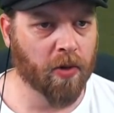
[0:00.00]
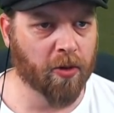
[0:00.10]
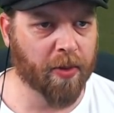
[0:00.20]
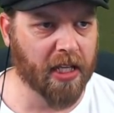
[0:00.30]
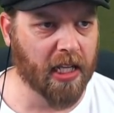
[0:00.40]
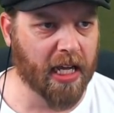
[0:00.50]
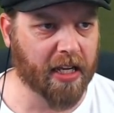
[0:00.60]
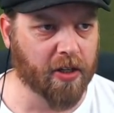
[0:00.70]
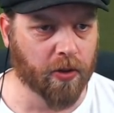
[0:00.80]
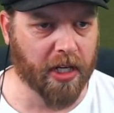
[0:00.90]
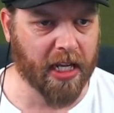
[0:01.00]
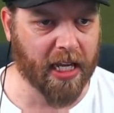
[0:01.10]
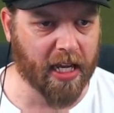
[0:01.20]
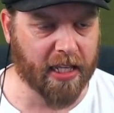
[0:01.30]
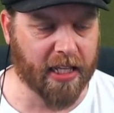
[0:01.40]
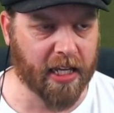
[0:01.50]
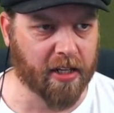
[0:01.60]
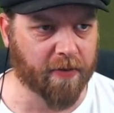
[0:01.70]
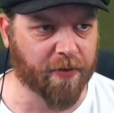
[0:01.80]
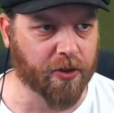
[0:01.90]
it will be a late corner here at the end
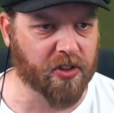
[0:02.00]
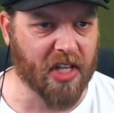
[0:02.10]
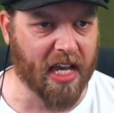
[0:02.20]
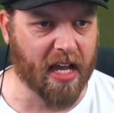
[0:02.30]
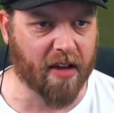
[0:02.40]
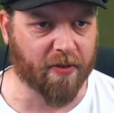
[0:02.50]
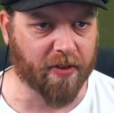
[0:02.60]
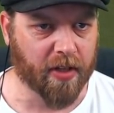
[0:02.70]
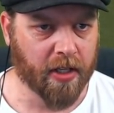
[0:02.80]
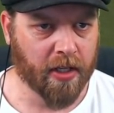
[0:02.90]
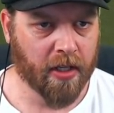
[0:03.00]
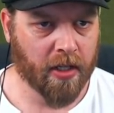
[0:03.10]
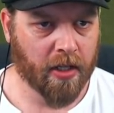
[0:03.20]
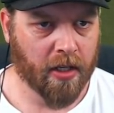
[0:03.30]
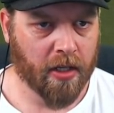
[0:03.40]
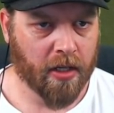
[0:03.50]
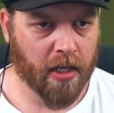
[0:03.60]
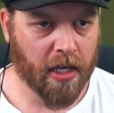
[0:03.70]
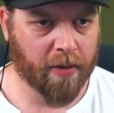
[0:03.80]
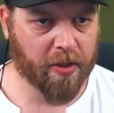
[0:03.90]
of the first half.
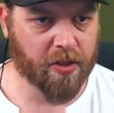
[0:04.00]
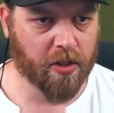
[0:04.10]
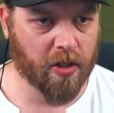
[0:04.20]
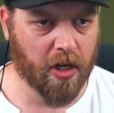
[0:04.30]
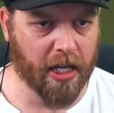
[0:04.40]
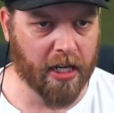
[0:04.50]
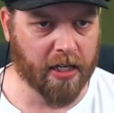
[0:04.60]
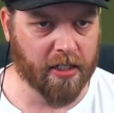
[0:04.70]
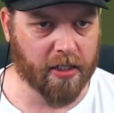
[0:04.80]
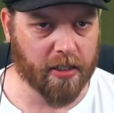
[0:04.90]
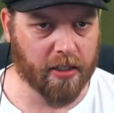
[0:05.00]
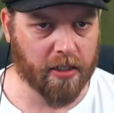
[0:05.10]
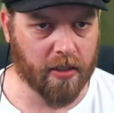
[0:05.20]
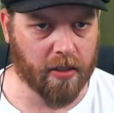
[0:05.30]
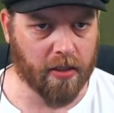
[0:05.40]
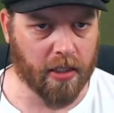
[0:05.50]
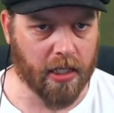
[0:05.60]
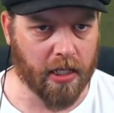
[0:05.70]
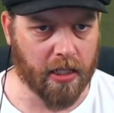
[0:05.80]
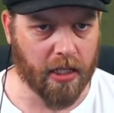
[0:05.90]
Cambridge United.
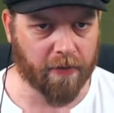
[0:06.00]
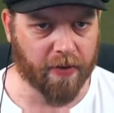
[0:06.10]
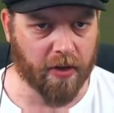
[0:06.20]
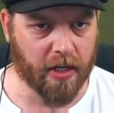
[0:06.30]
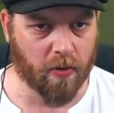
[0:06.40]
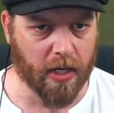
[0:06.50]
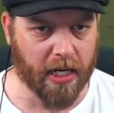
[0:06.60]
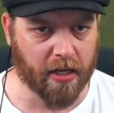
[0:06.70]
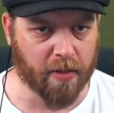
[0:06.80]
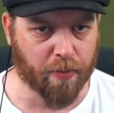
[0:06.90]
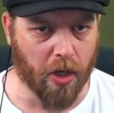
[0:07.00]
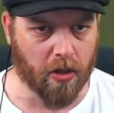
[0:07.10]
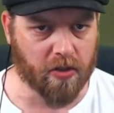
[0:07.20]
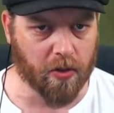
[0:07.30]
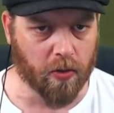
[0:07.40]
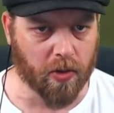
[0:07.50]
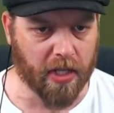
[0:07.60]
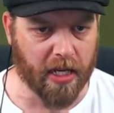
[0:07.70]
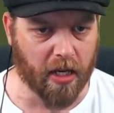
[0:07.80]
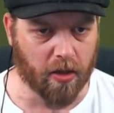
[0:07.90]
Can they find a way into the box, or will
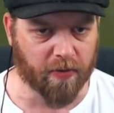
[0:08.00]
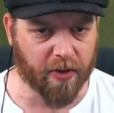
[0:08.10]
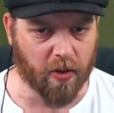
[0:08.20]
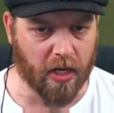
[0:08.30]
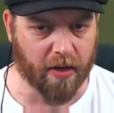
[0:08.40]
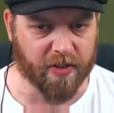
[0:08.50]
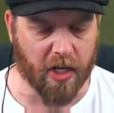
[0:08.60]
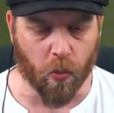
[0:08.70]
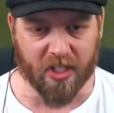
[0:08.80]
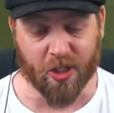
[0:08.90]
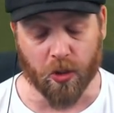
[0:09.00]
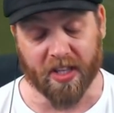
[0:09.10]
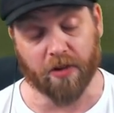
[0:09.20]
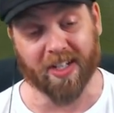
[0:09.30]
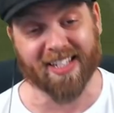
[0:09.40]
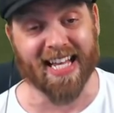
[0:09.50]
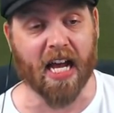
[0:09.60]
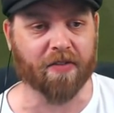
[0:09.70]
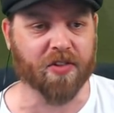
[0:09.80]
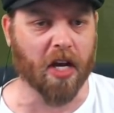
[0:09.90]
they hold for the half-time whistle? There is the
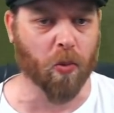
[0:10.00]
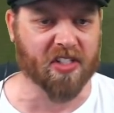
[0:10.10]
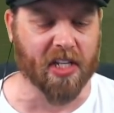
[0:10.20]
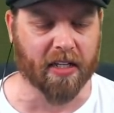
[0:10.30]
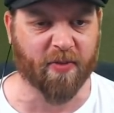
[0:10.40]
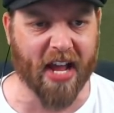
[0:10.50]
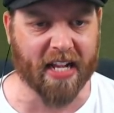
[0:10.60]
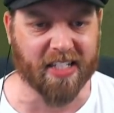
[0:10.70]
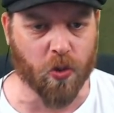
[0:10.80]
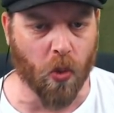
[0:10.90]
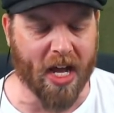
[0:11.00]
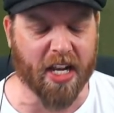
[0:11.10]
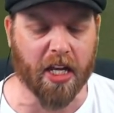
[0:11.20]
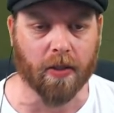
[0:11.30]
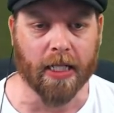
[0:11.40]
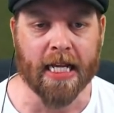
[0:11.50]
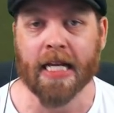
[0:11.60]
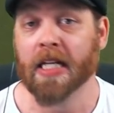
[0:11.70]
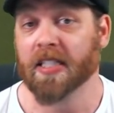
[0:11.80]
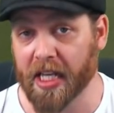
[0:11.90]
half-time whistle, in fact. It's
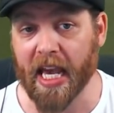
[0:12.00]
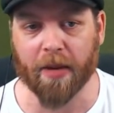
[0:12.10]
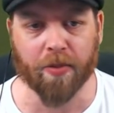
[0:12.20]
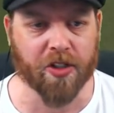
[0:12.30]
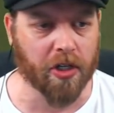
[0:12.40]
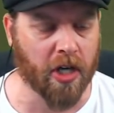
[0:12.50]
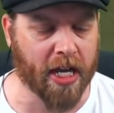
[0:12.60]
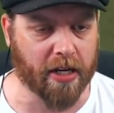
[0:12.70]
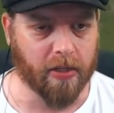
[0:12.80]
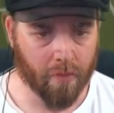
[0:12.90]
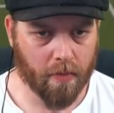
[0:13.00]
1-0 to Cambridge United.